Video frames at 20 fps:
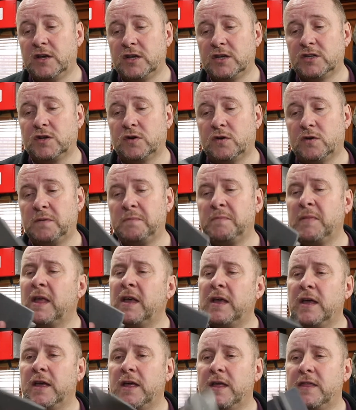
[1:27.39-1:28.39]
So
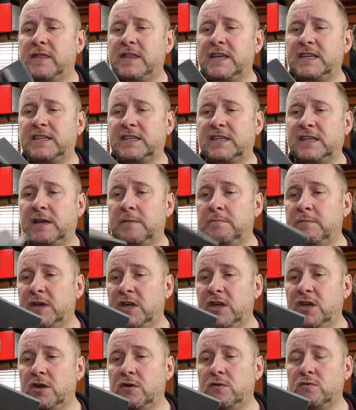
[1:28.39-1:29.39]
this can be
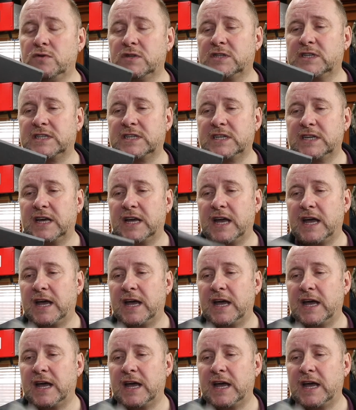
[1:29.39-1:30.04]
used